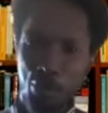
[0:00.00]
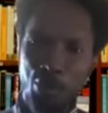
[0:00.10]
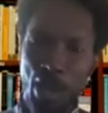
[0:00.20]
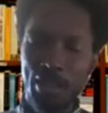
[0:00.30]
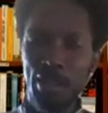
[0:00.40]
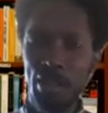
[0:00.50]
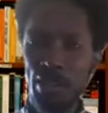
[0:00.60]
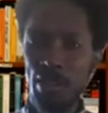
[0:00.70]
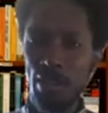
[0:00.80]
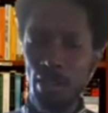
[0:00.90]
that,
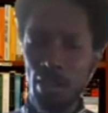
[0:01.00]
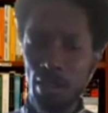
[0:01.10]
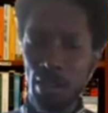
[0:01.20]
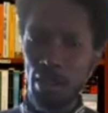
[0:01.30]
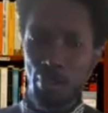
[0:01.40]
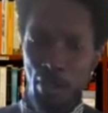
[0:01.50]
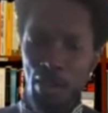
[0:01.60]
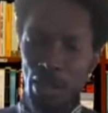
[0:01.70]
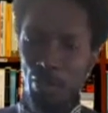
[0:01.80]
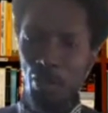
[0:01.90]
the
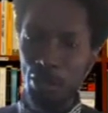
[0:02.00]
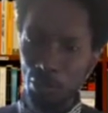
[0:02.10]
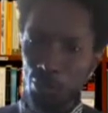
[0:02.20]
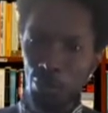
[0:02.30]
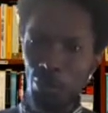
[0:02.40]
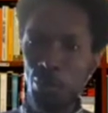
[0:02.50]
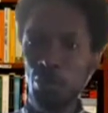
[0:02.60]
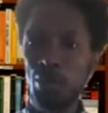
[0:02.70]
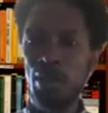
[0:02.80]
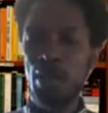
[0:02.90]
individuals sue you.
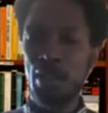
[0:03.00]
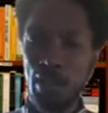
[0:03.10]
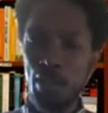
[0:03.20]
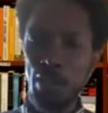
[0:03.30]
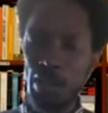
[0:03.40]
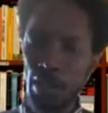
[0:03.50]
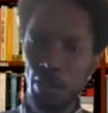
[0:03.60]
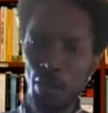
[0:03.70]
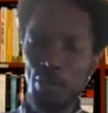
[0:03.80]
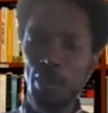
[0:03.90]
They take the
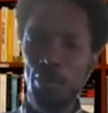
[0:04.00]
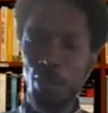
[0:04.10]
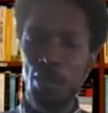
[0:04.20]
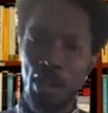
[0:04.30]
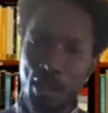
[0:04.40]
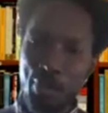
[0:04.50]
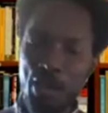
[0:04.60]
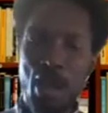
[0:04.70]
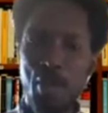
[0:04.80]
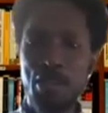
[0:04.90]
government to court and then pay
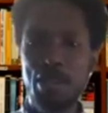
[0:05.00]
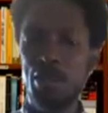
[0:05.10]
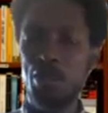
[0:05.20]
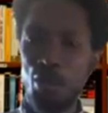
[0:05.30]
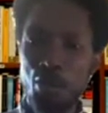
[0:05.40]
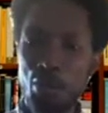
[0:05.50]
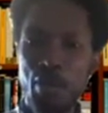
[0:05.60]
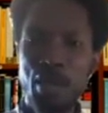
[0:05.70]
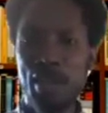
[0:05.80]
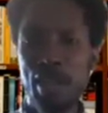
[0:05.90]
damages. You know, we repeat
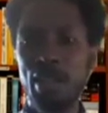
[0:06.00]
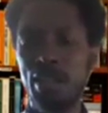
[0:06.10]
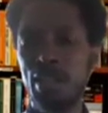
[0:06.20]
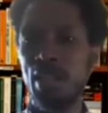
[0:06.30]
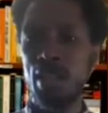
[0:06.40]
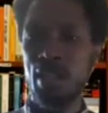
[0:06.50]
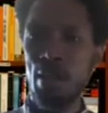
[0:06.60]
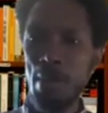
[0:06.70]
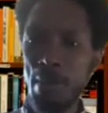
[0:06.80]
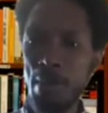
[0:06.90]
that kind today,
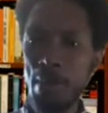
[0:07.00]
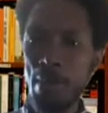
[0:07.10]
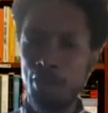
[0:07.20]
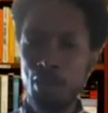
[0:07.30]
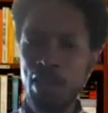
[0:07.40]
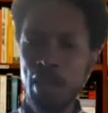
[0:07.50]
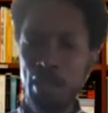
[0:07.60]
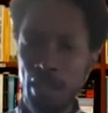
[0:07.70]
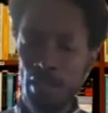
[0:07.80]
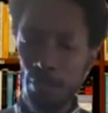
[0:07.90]
just like
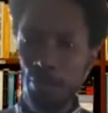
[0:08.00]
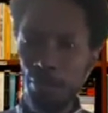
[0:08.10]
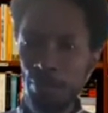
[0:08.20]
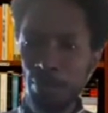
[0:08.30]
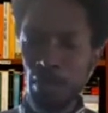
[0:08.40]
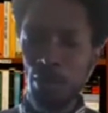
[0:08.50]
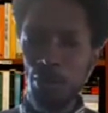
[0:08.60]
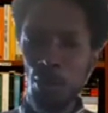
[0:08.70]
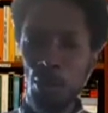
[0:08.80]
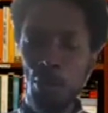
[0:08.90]
that.
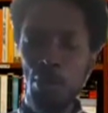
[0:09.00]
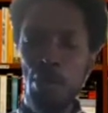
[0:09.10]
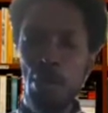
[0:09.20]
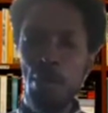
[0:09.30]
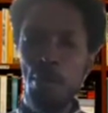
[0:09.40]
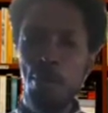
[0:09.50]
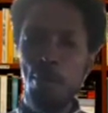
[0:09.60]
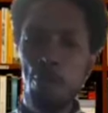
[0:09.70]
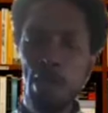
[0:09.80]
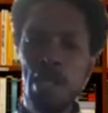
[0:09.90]
So
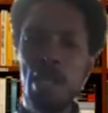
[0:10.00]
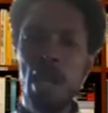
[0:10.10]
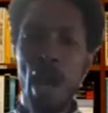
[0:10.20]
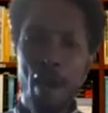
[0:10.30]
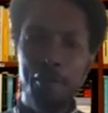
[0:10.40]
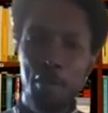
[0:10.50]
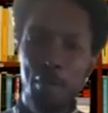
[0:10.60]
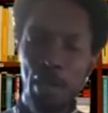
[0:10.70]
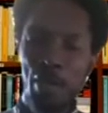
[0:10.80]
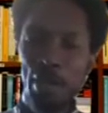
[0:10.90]
we have to
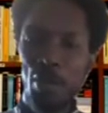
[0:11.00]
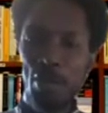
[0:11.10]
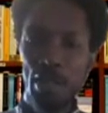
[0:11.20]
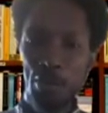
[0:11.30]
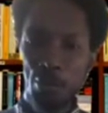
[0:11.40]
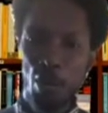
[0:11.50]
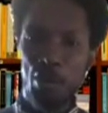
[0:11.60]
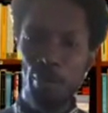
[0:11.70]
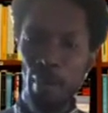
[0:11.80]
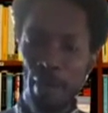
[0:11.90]
make our democracy
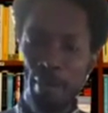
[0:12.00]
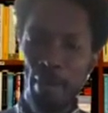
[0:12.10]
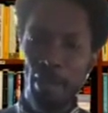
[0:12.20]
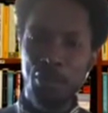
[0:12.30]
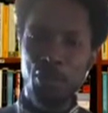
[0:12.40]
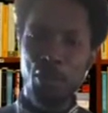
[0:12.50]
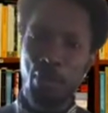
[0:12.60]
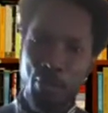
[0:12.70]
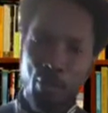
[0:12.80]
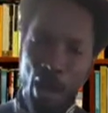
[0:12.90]
work by making sure
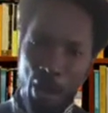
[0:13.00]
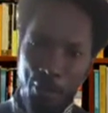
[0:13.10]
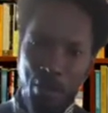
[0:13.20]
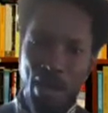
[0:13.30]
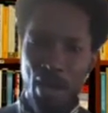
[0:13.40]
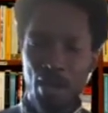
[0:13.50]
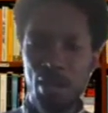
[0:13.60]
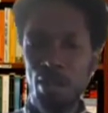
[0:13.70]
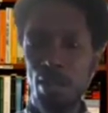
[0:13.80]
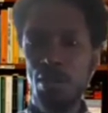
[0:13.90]
people are aware
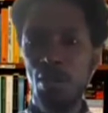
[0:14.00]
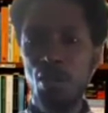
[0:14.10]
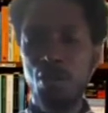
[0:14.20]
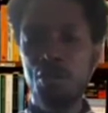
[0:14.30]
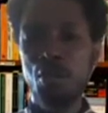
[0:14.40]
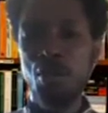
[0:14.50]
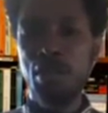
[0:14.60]
of some of these